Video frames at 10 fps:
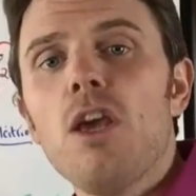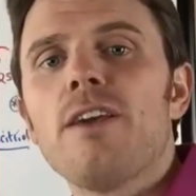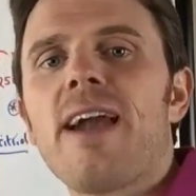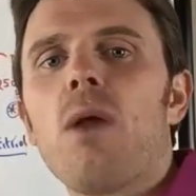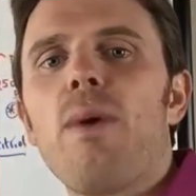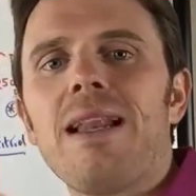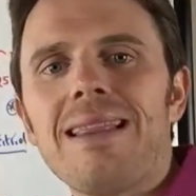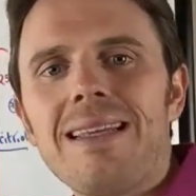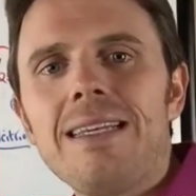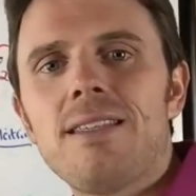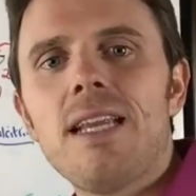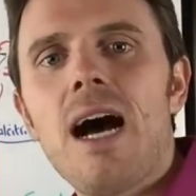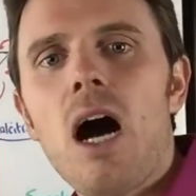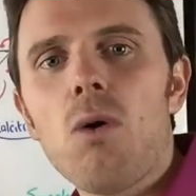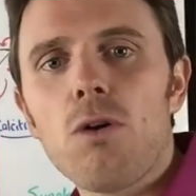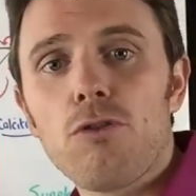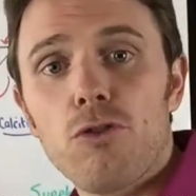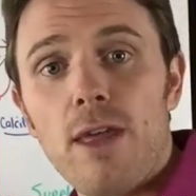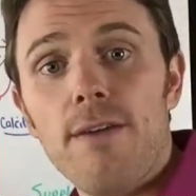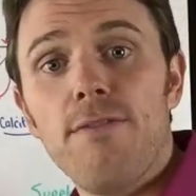You gotta wait at least an hour so
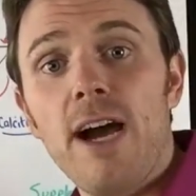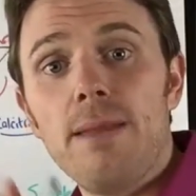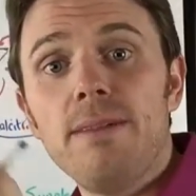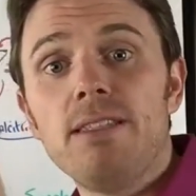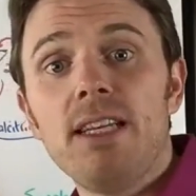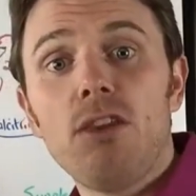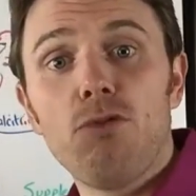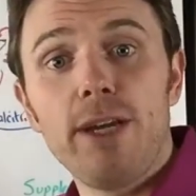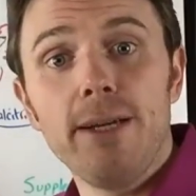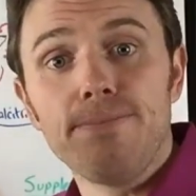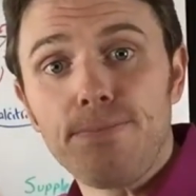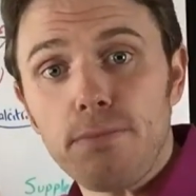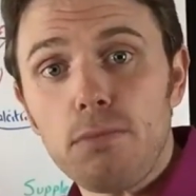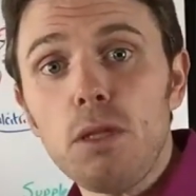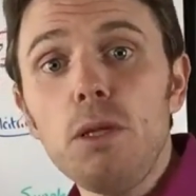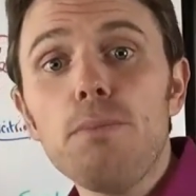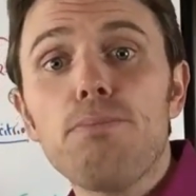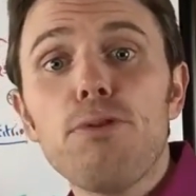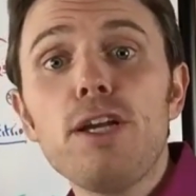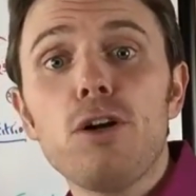that vitamin D3
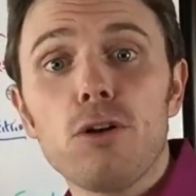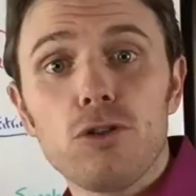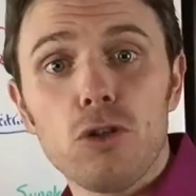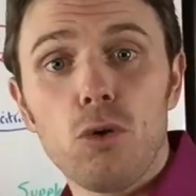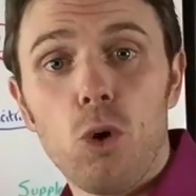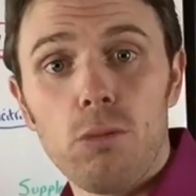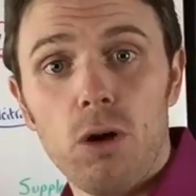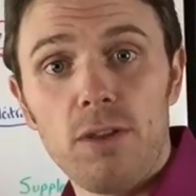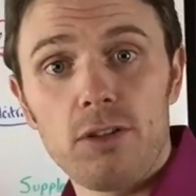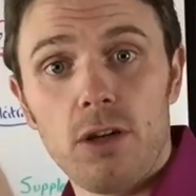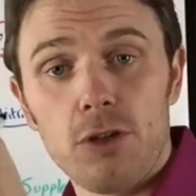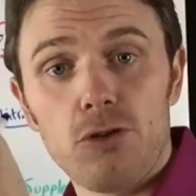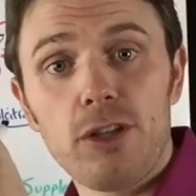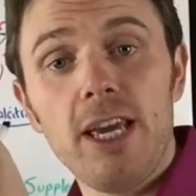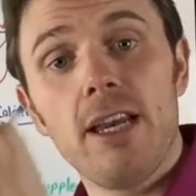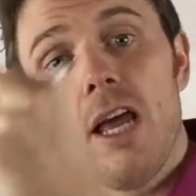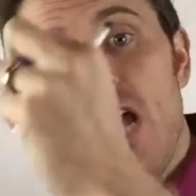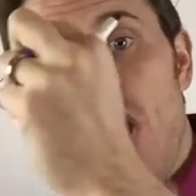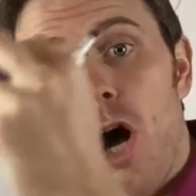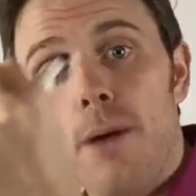precursor hormone that's on your skin
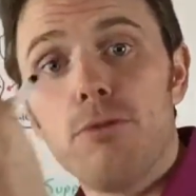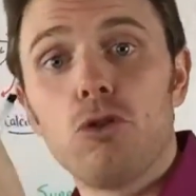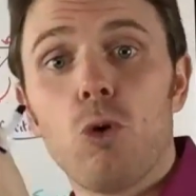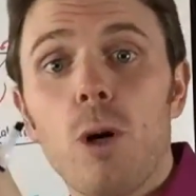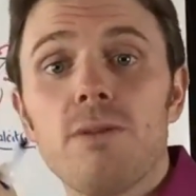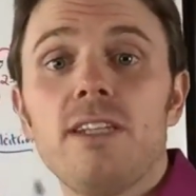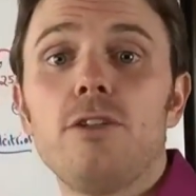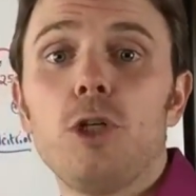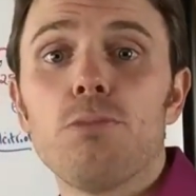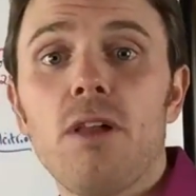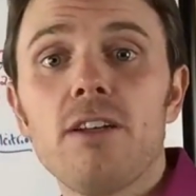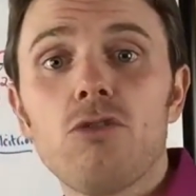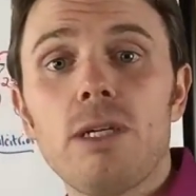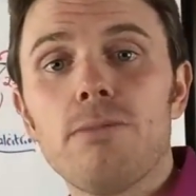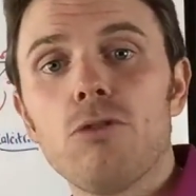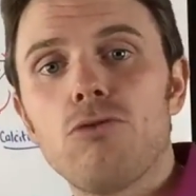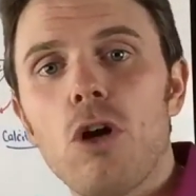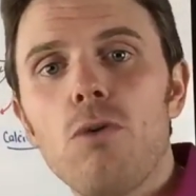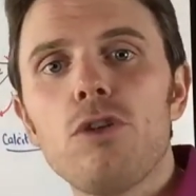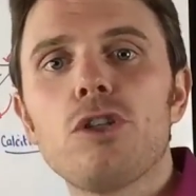absorbs into your bloodstream. So
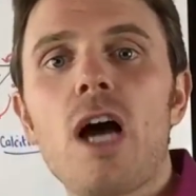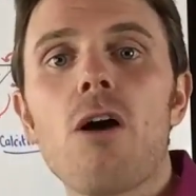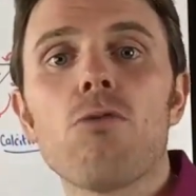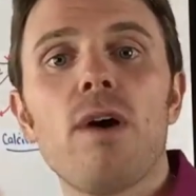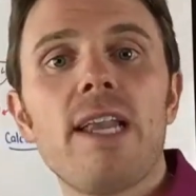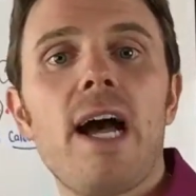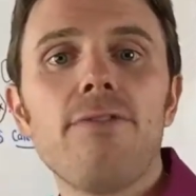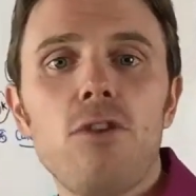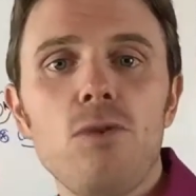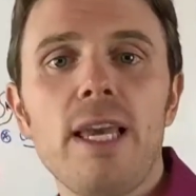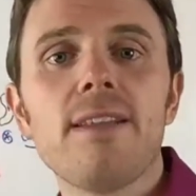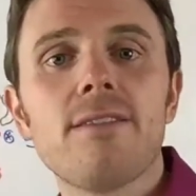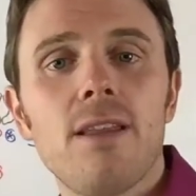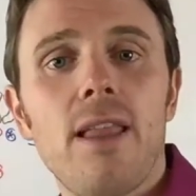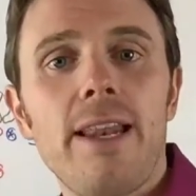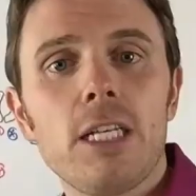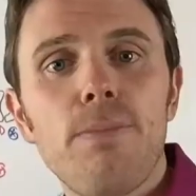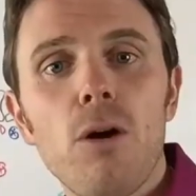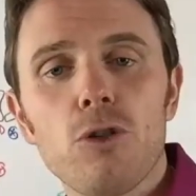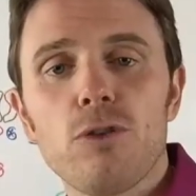don't shower right after you get sunlight
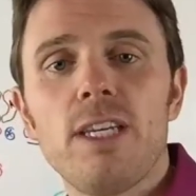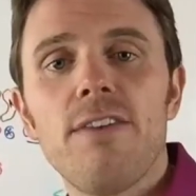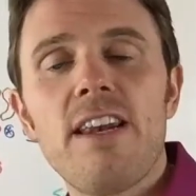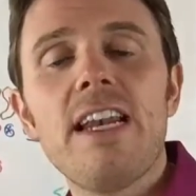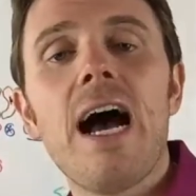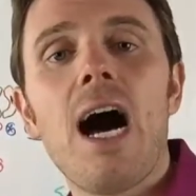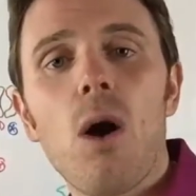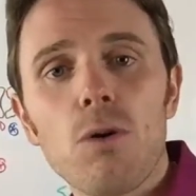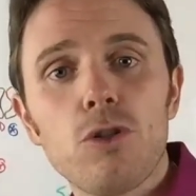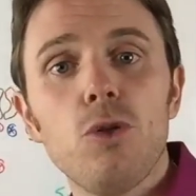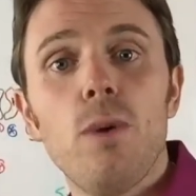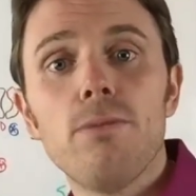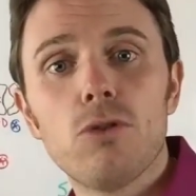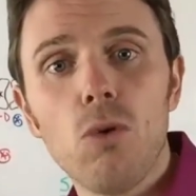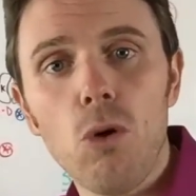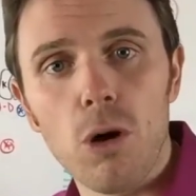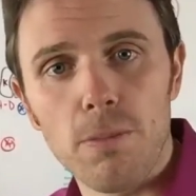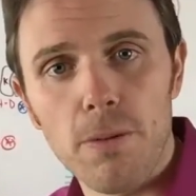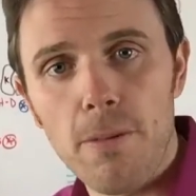exposure. Give it an hour to absorb.